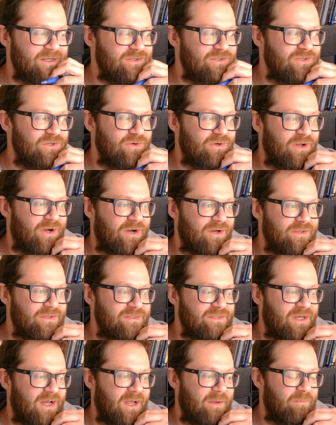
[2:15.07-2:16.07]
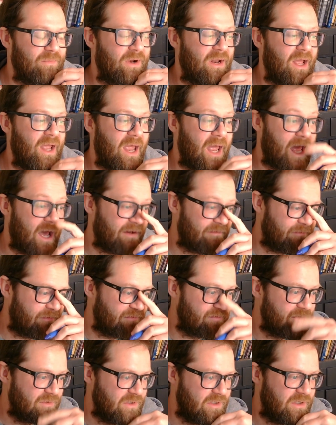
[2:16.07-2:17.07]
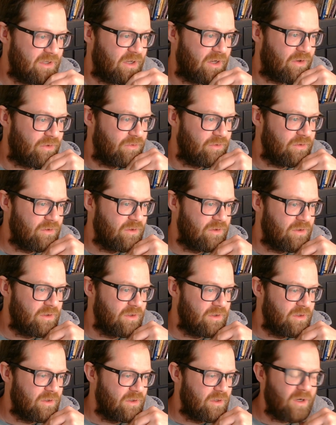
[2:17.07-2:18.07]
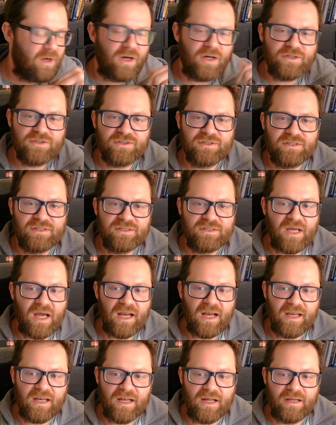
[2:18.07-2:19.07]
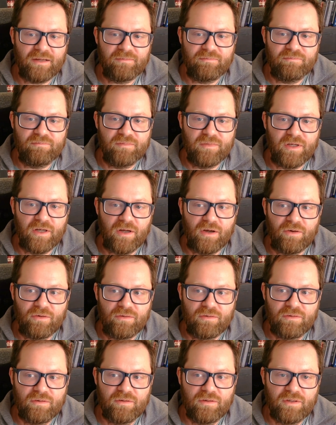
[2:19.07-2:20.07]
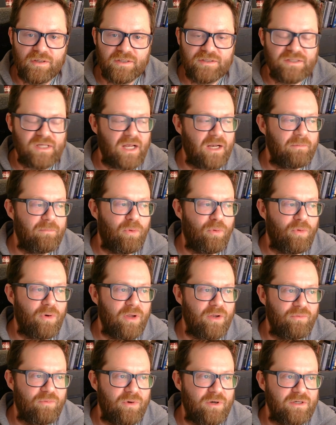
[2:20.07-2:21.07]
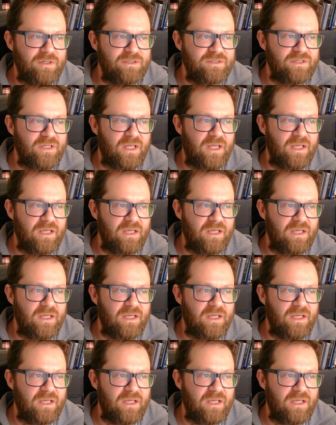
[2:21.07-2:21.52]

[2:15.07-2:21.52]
do it all the time. But I have, also decided it's at a point where it's